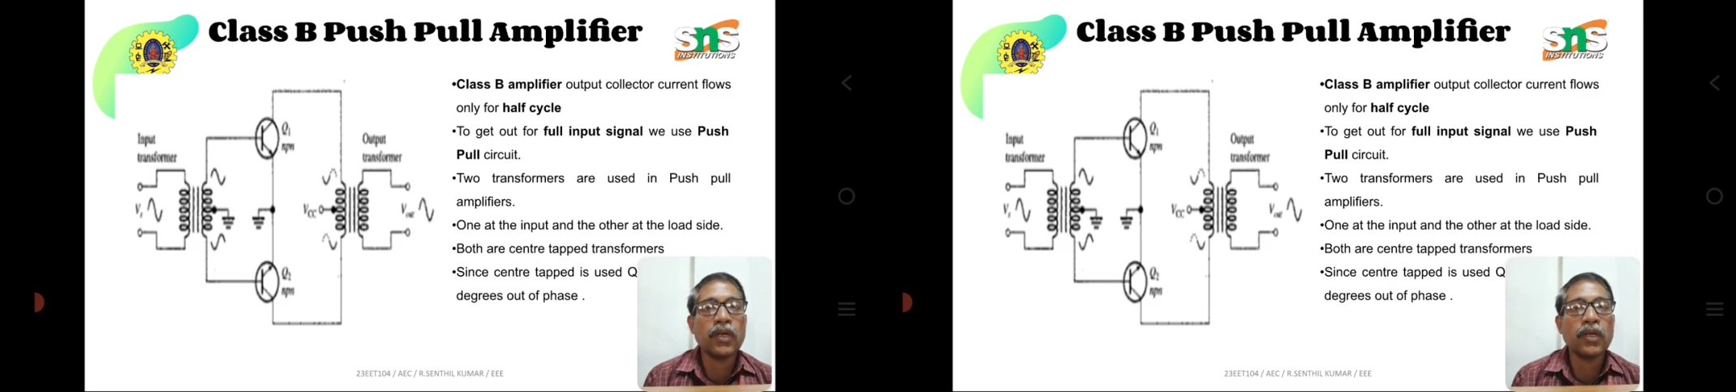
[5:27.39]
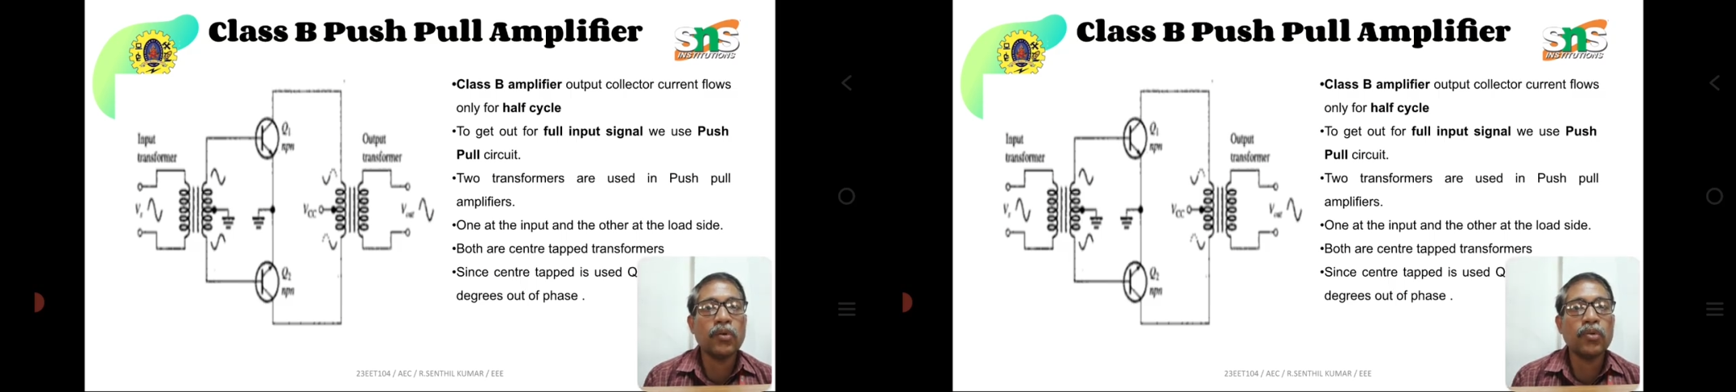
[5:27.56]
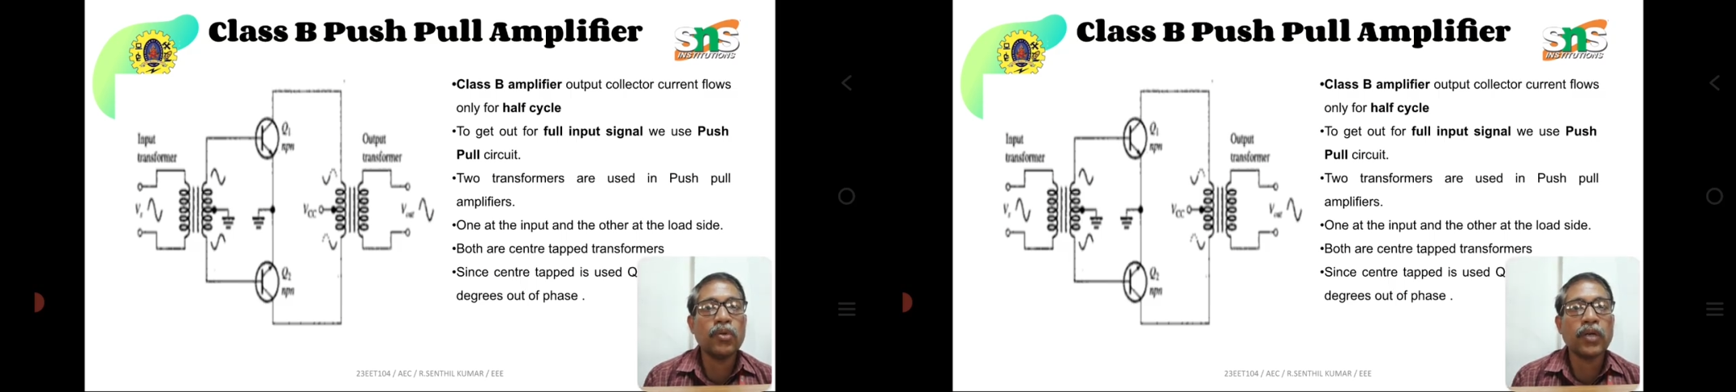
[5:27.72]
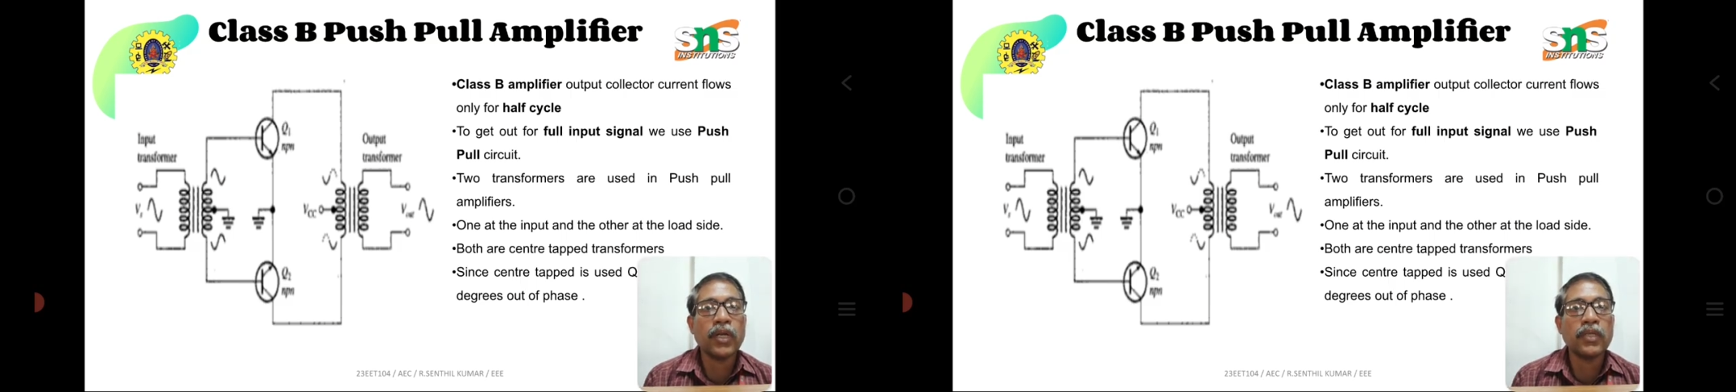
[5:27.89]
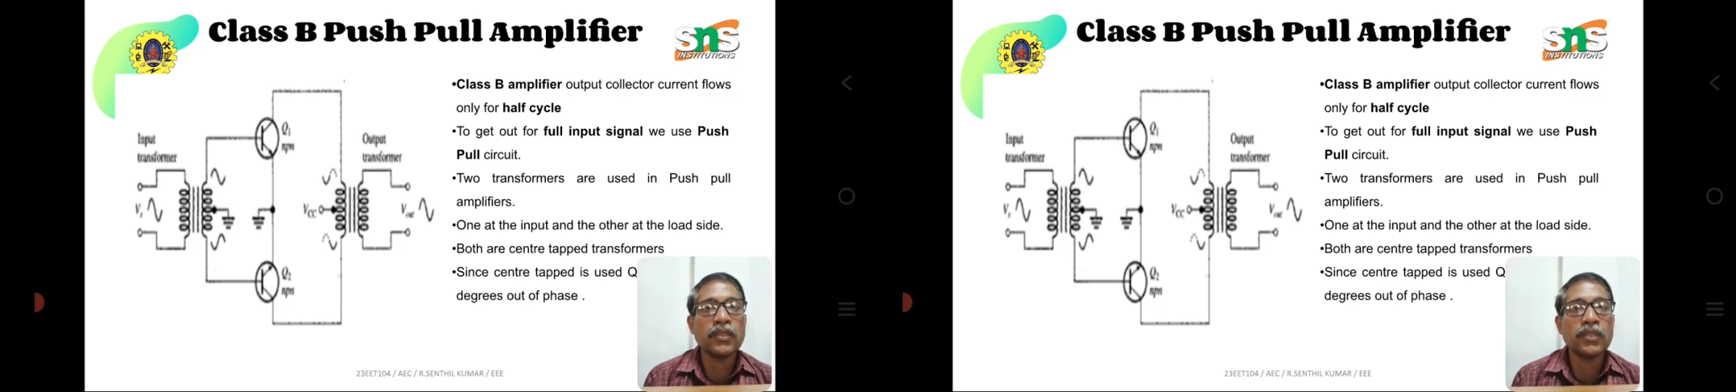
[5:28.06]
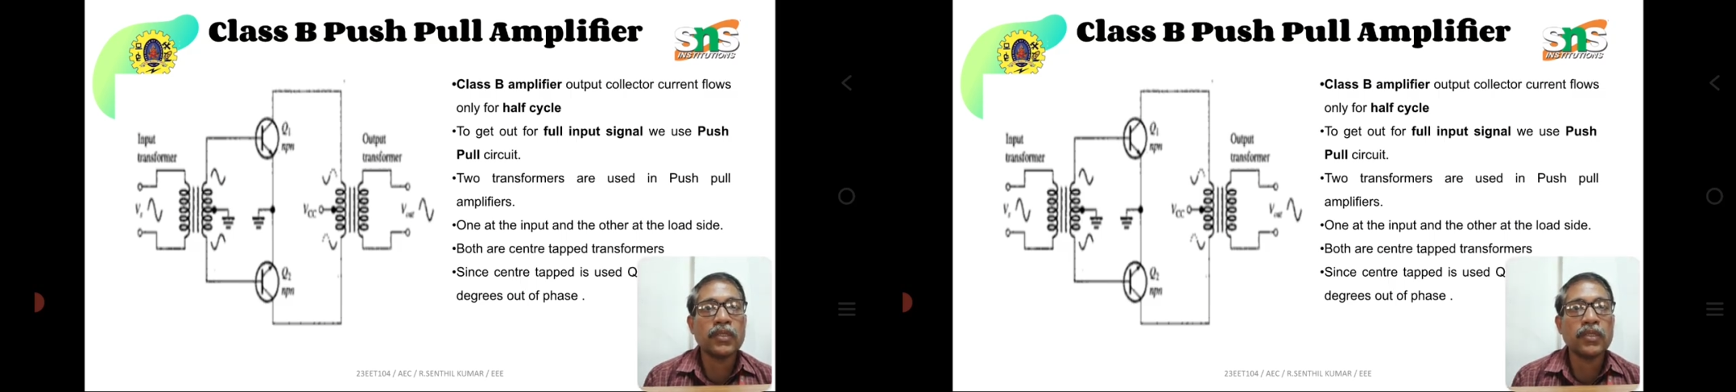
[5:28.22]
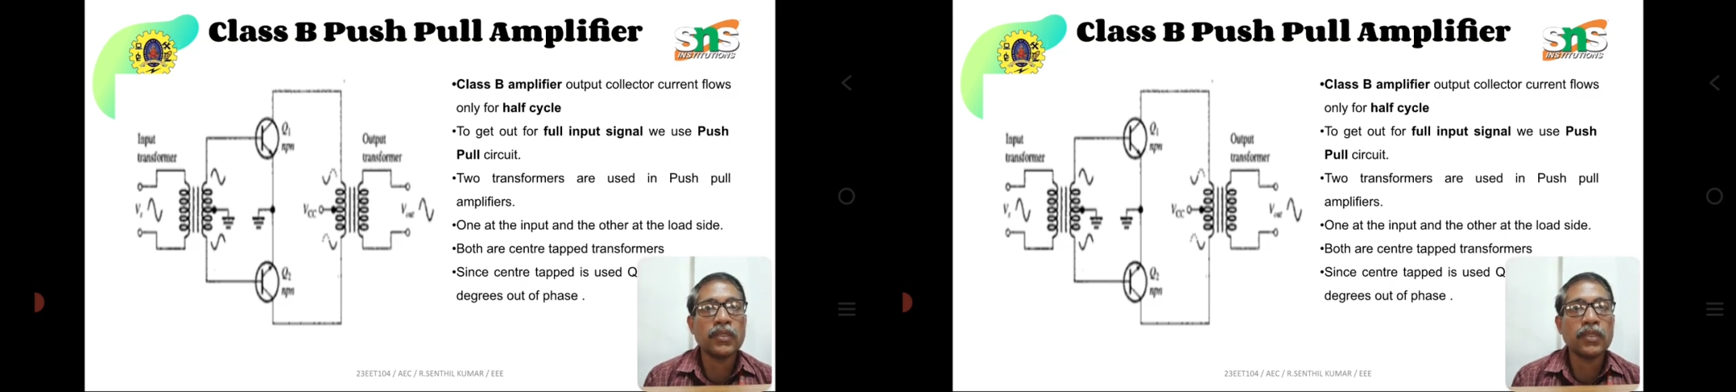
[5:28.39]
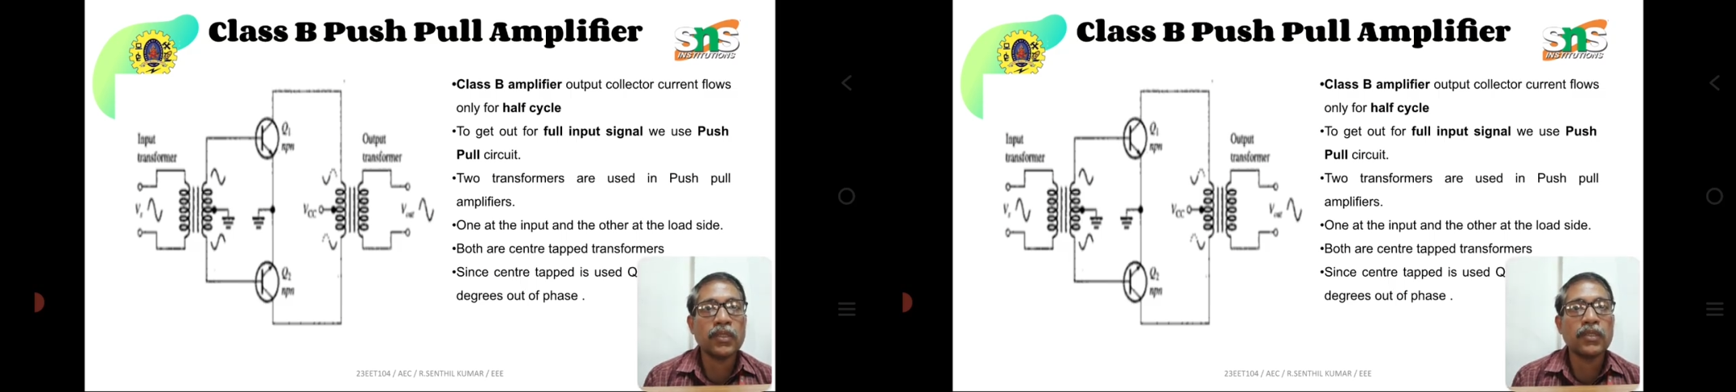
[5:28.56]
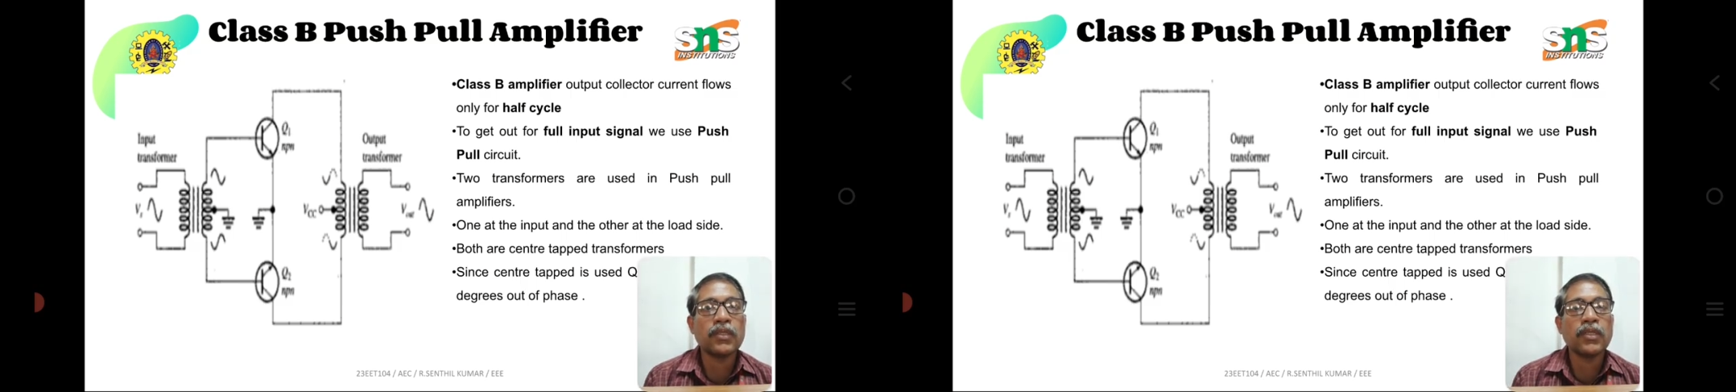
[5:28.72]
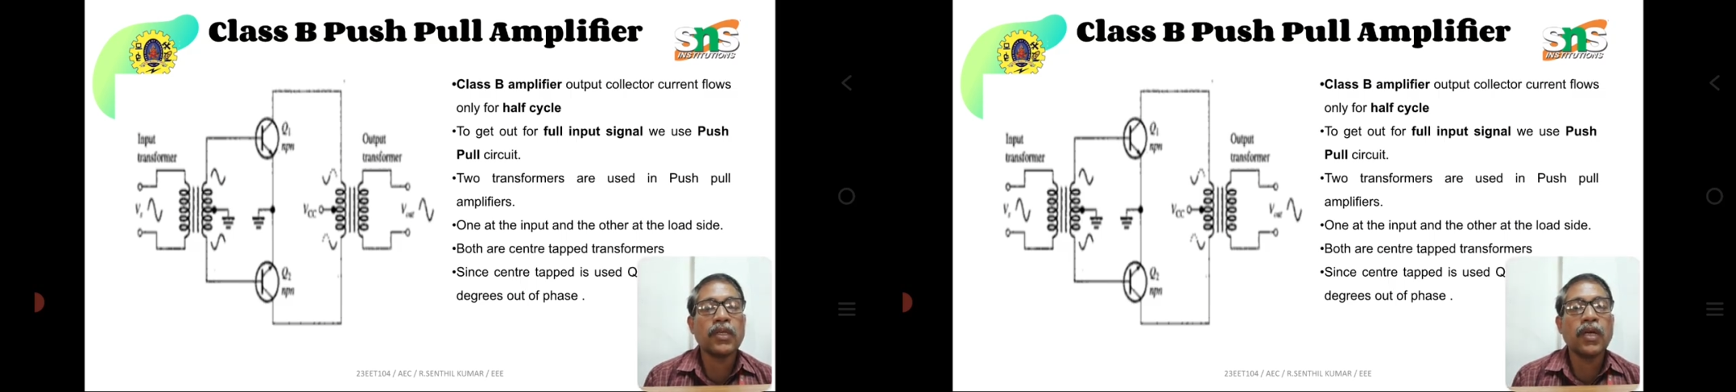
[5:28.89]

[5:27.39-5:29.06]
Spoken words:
Q2 transistors